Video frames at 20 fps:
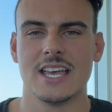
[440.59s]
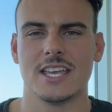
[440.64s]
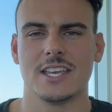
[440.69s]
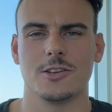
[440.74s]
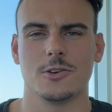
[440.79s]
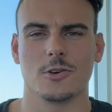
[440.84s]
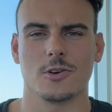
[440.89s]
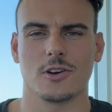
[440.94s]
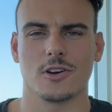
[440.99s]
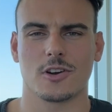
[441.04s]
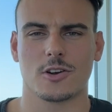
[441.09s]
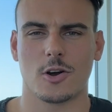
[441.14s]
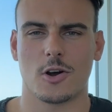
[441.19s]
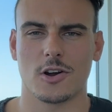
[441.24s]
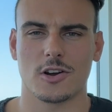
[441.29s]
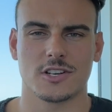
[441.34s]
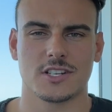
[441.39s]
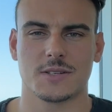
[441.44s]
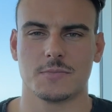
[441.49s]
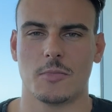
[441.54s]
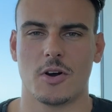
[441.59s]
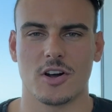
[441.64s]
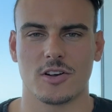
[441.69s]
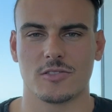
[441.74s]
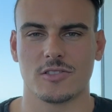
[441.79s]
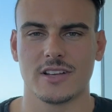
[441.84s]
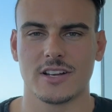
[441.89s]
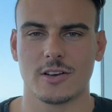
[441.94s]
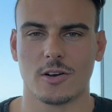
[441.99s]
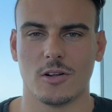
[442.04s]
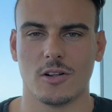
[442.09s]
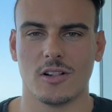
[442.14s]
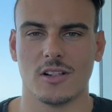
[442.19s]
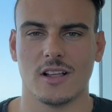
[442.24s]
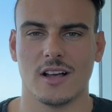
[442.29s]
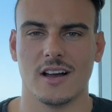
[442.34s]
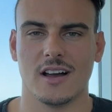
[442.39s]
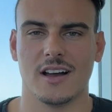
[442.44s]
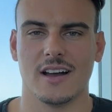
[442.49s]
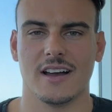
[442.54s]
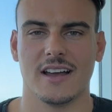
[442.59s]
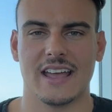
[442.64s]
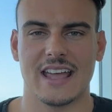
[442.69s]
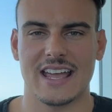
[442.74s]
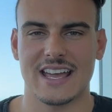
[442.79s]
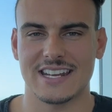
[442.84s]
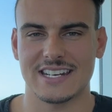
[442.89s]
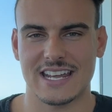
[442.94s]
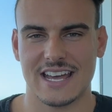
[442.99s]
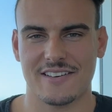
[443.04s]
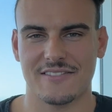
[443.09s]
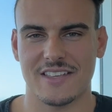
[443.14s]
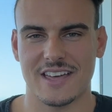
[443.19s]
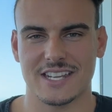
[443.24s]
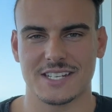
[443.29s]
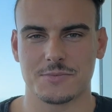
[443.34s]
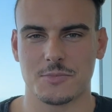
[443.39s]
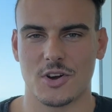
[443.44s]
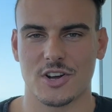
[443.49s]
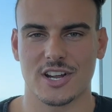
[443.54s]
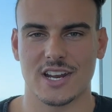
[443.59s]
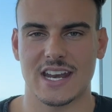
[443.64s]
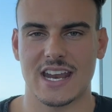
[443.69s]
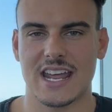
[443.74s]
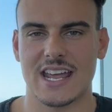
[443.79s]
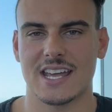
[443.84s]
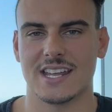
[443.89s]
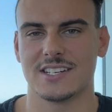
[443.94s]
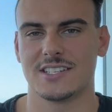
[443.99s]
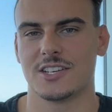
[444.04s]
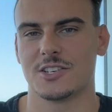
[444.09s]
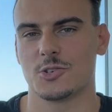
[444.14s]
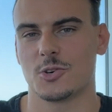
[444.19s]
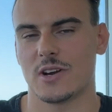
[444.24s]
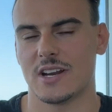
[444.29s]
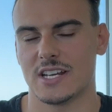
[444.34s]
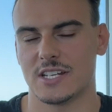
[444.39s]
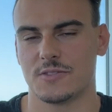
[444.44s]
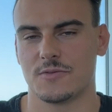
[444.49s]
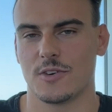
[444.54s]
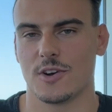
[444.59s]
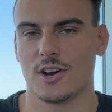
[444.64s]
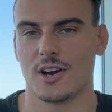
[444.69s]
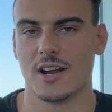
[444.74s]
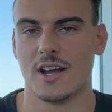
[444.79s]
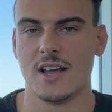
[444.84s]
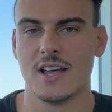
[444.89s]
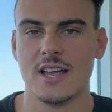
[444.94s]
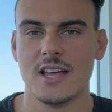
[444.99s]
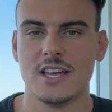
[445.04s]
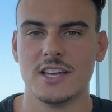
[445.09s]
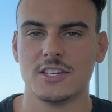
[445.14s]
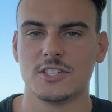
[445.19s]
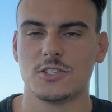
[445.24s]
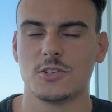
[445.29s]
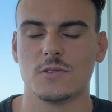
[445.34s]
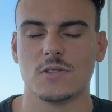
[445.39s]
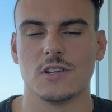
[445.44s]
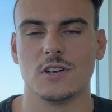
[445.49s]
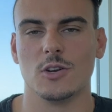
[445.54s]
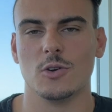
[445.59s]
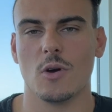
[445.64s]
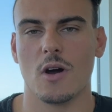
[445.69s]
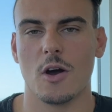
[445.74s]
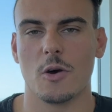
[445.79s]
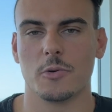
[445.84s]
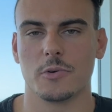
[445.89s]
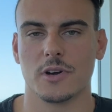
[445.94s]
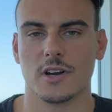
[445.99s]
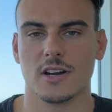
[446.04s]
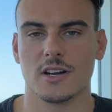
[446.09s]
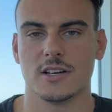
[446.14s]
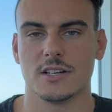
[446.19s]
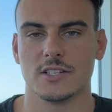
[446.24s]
your car smog legal, and have that smog in hand to transfer to the new owner.